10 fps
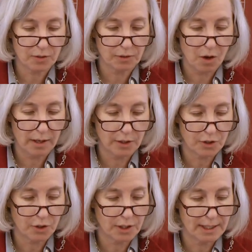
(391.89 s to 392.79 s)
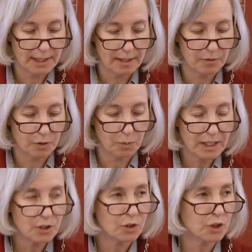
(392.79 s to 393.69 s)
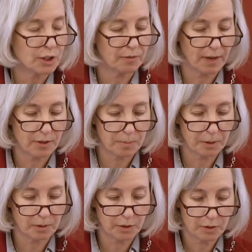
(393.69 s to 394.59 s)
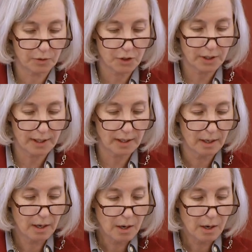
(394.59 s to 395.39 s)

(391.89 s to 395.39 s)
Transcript: of law and associate dean for research at Vanderbilt University,